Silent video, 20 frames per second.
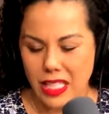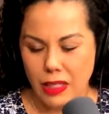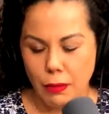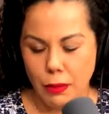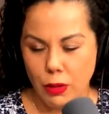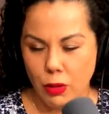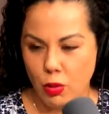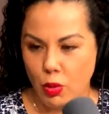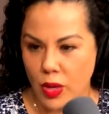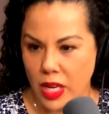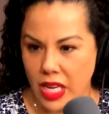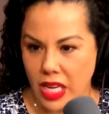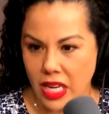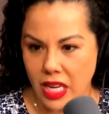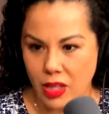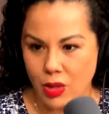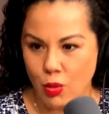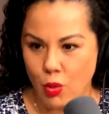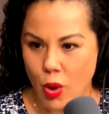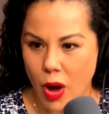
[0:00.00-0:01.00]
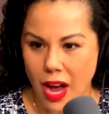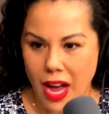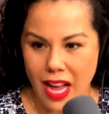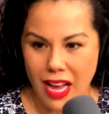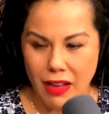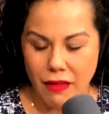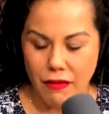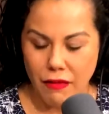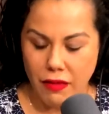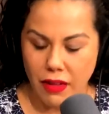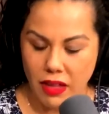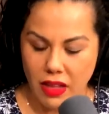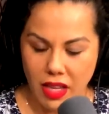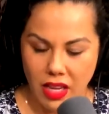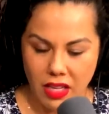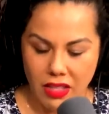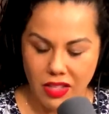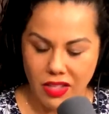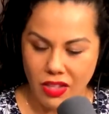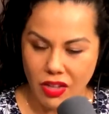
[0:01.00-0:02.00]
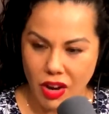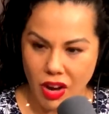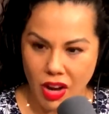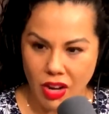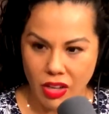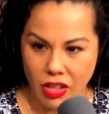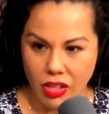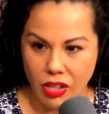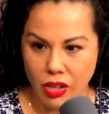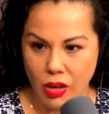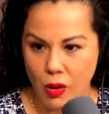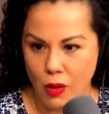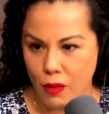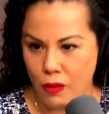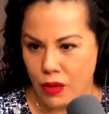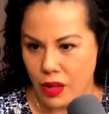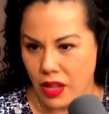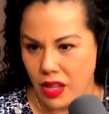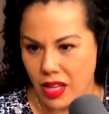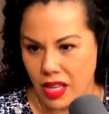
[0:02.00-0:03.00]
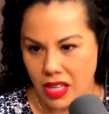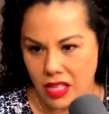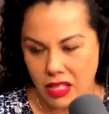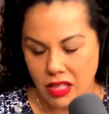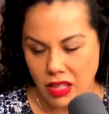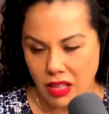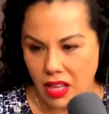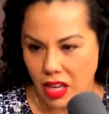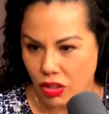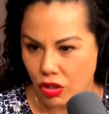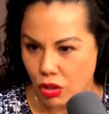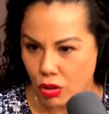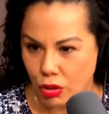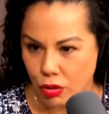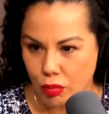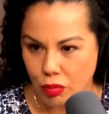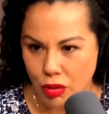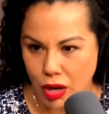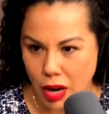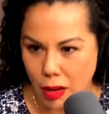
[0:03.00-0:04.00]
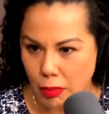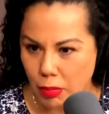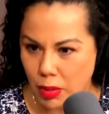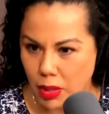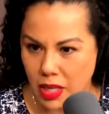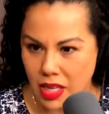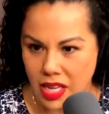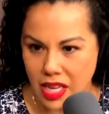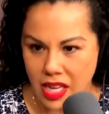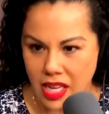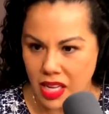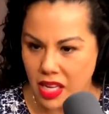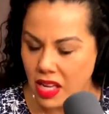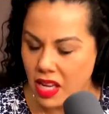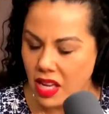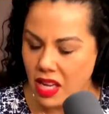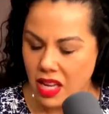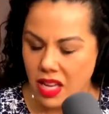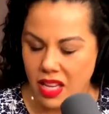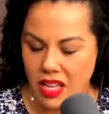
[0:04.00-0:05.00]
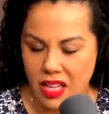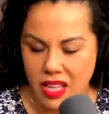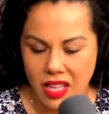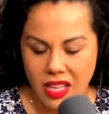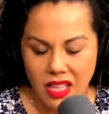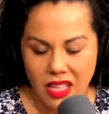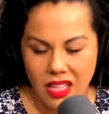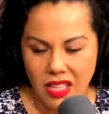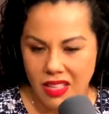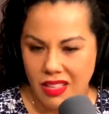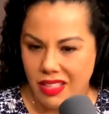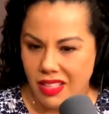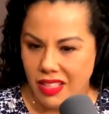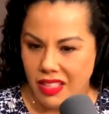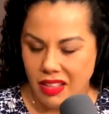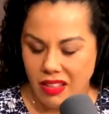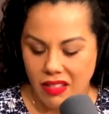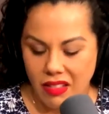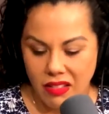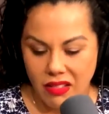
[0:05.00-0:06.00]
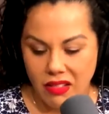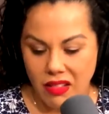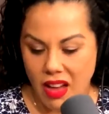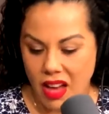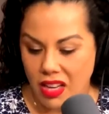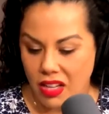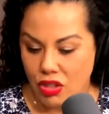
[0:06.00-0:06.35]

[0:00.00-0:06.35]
between his wife and then his daughter over the intellectual property. A lot of